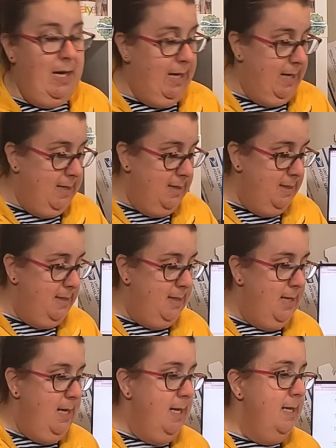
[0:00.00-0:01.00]

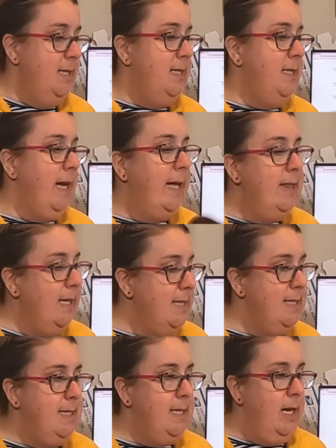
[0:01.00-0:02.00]
pans. Stainless
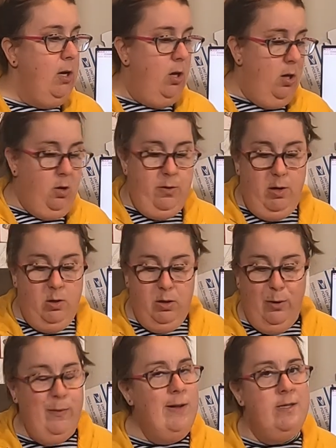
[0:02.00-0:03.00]
steel are the
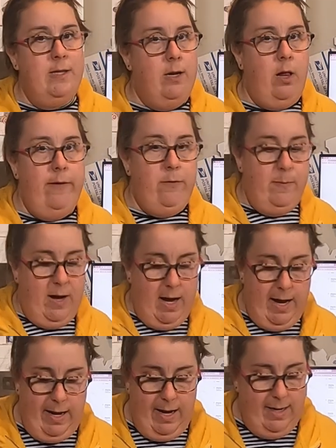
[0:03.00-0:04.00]
only ones that I'll ever
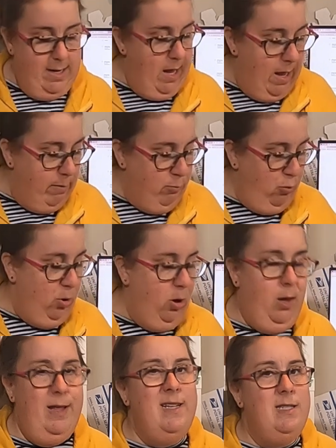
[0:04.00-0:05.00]
buy, and
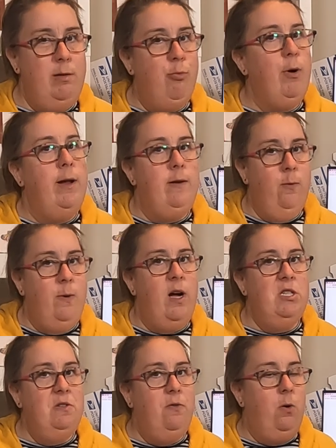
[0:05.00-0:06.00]
Emerald is the brand to
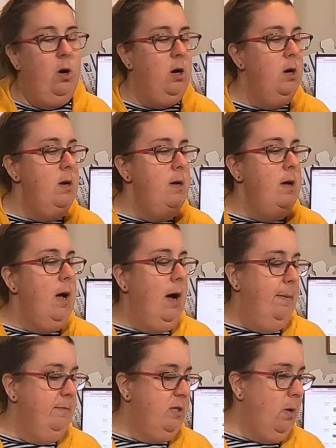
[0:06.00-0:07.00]
watch for.
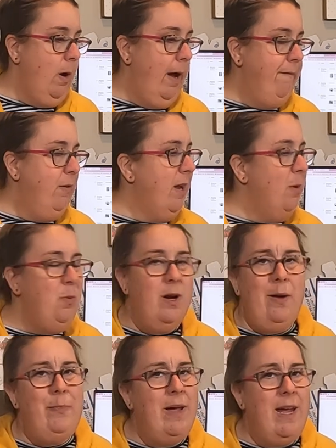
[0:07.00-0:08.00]
So I forget
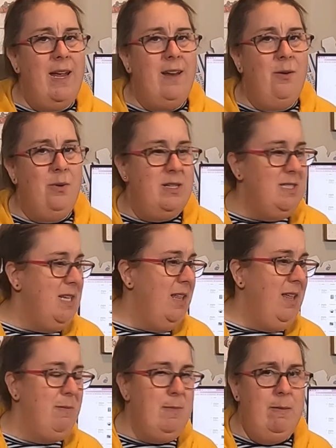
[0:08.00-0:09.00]
what I paid. I want to say
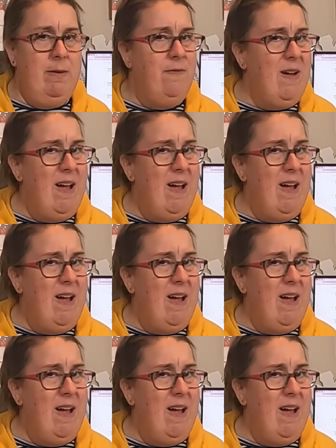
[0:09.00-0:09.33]
like maybe